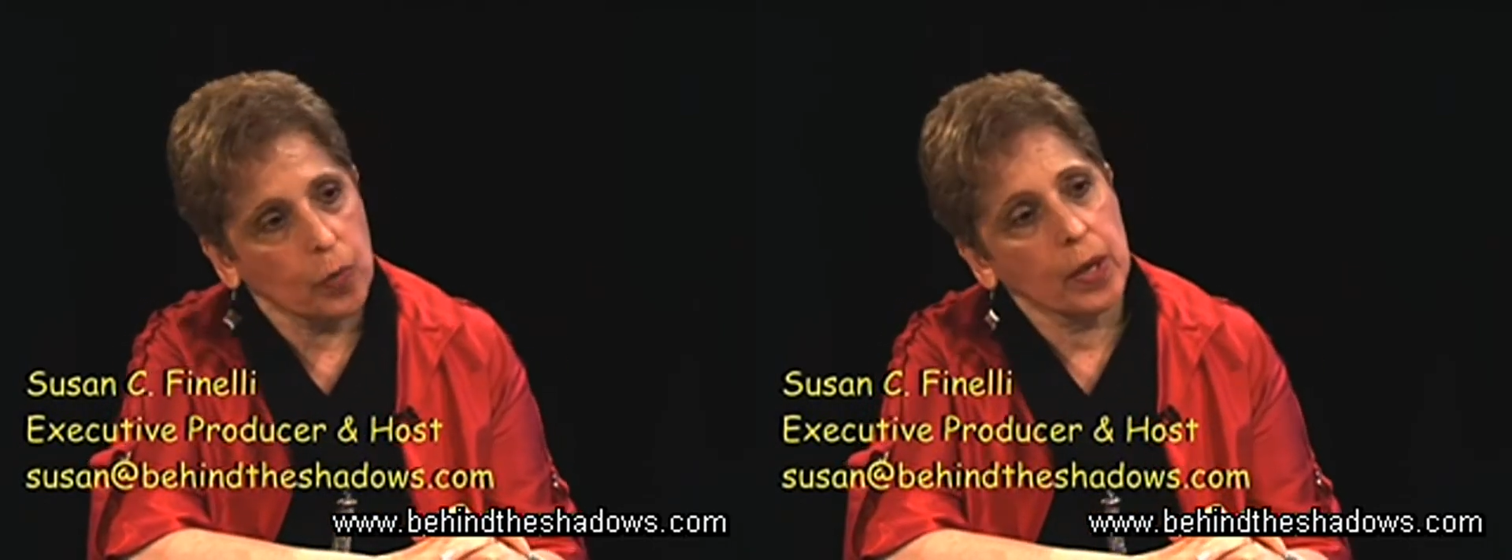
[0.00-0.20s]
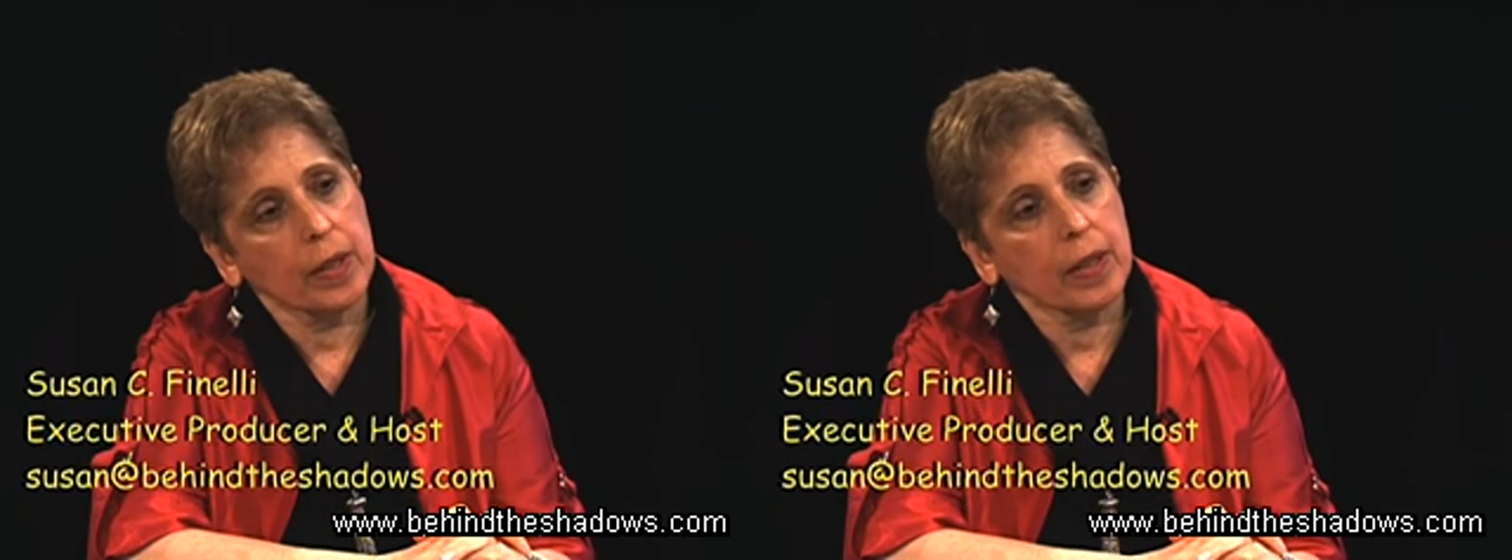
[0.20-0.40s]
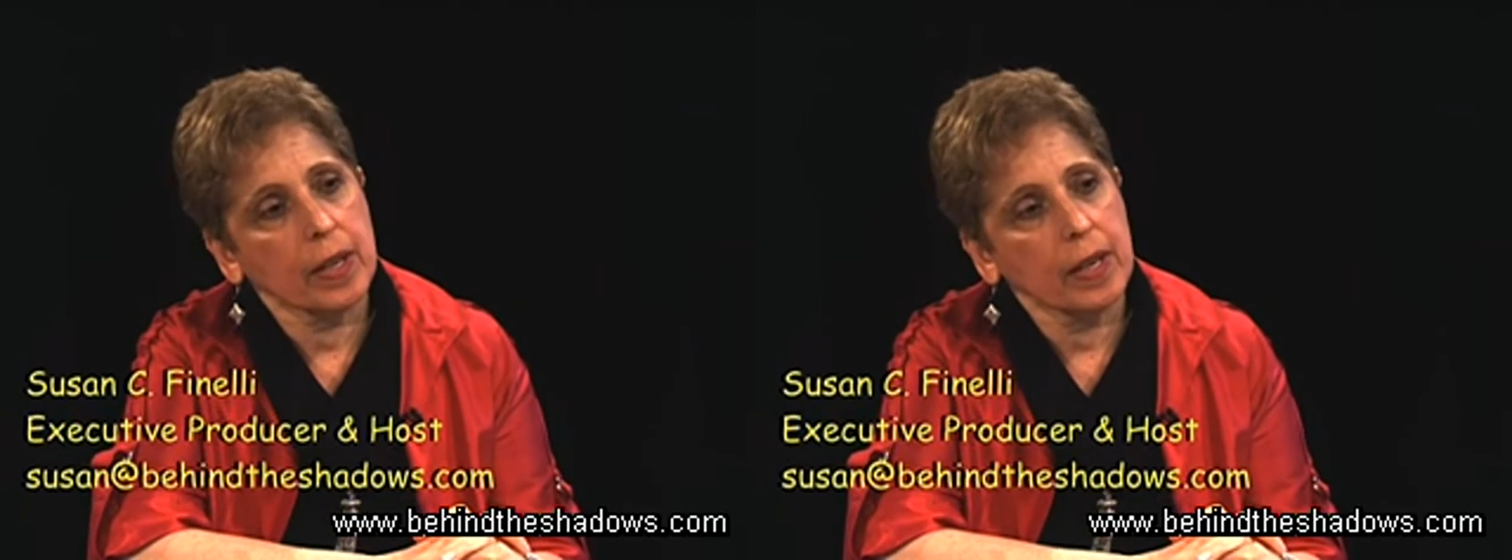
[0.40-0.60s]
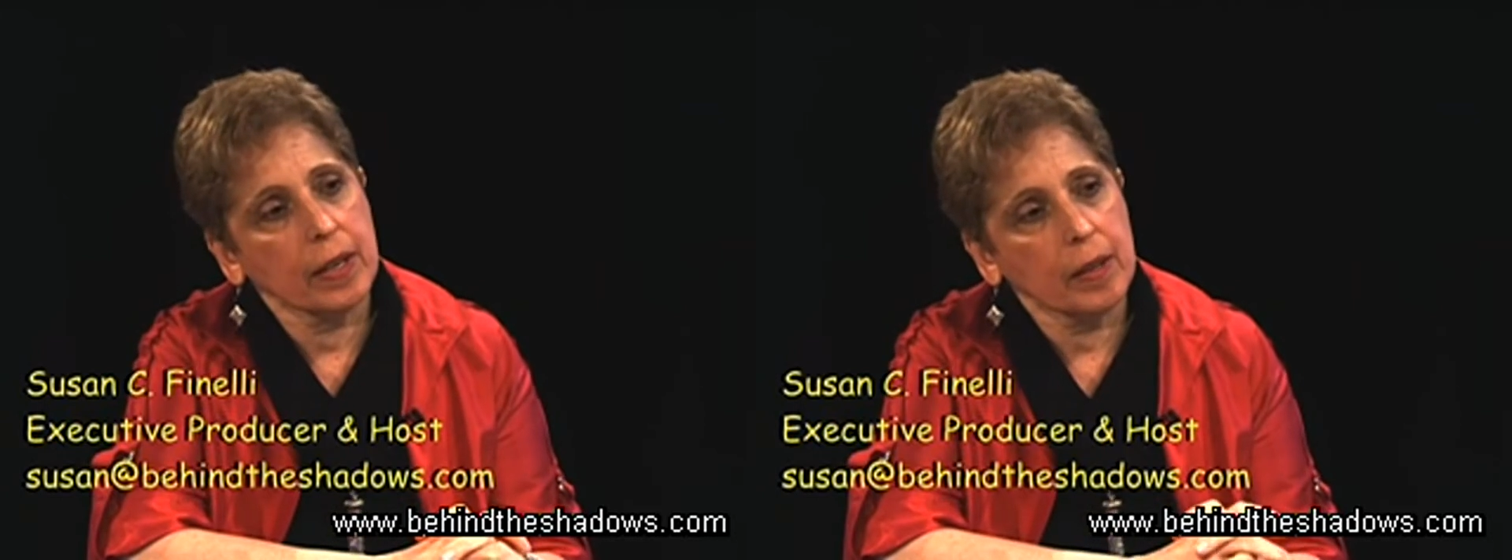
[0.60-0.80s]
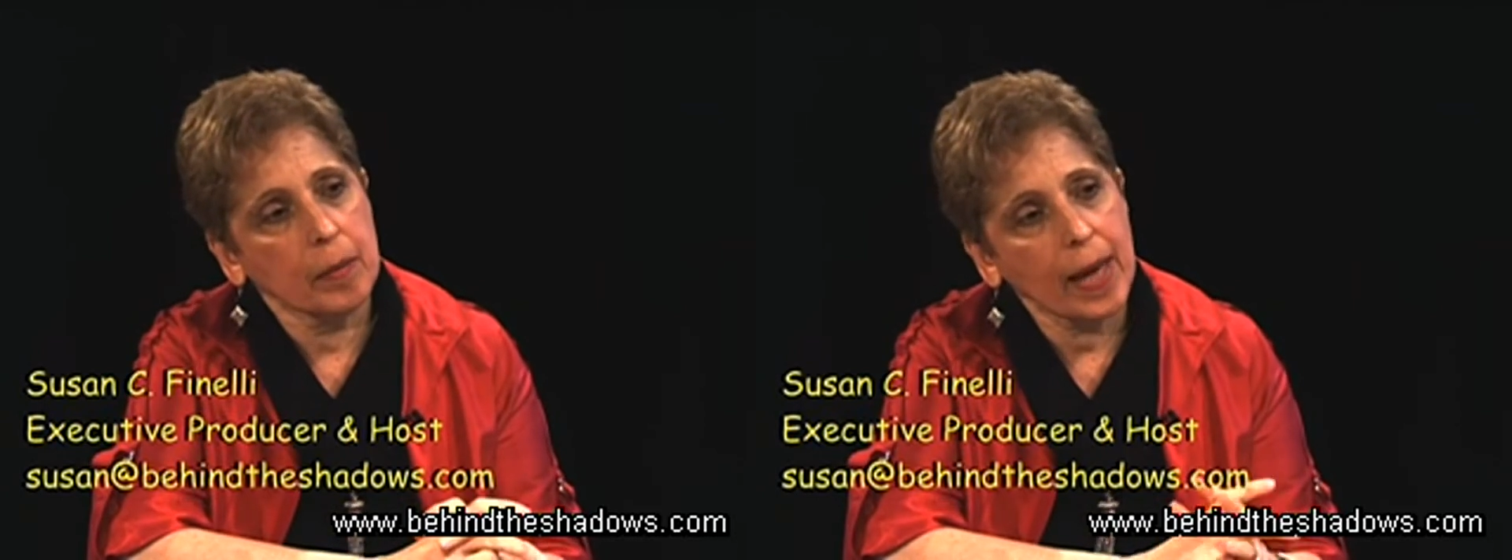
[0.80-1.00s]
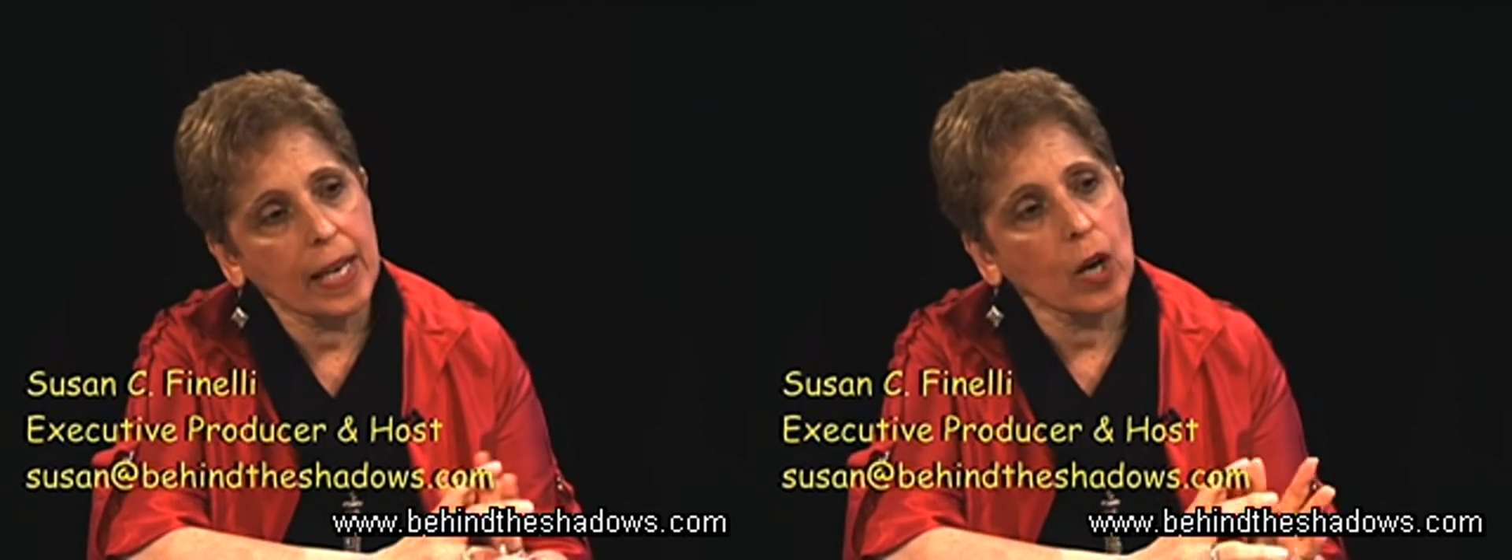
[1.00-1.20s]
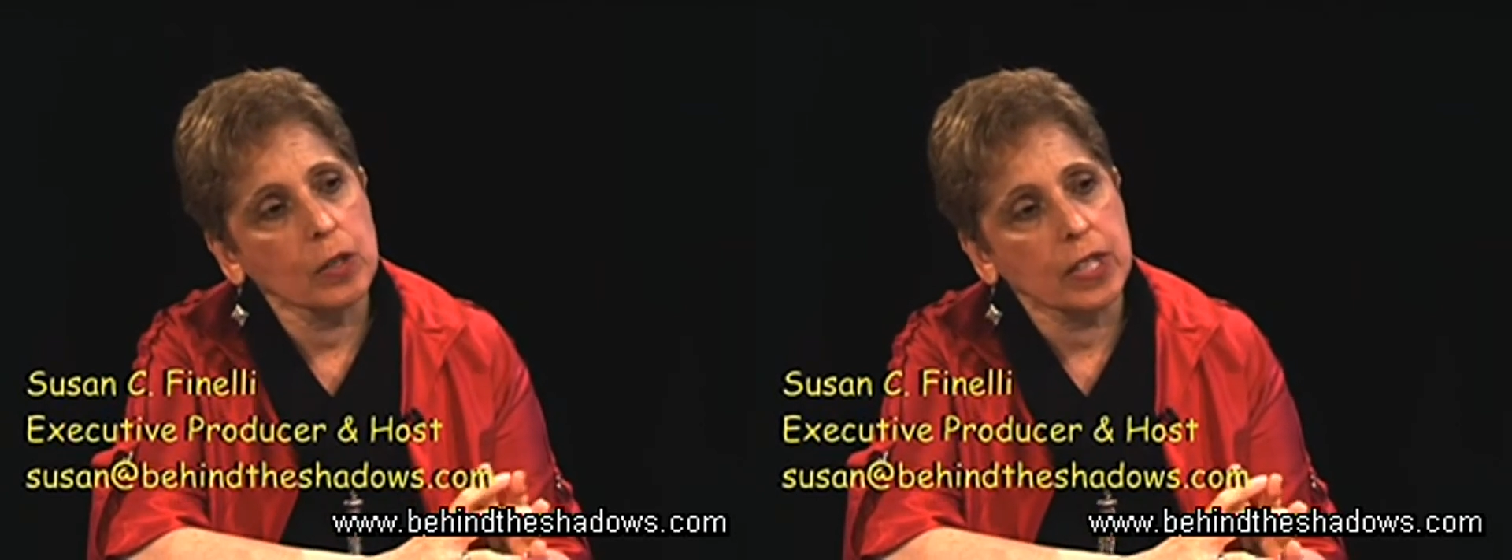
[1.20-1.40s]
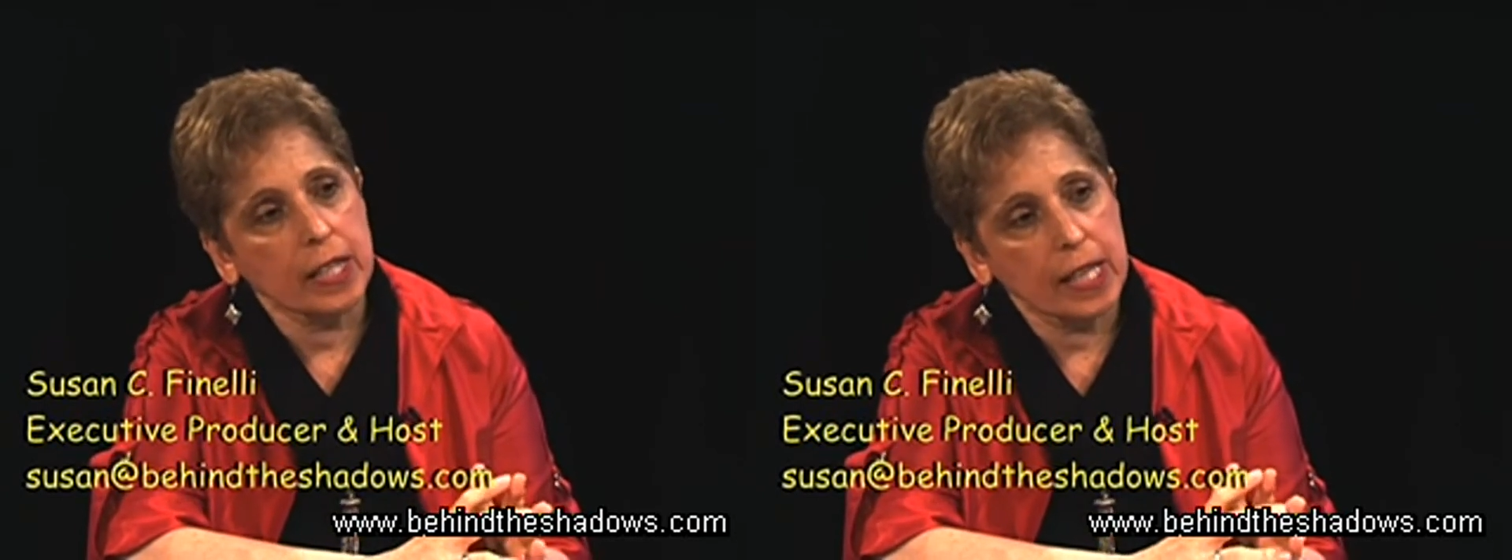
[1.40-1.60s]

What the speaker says: but the main host,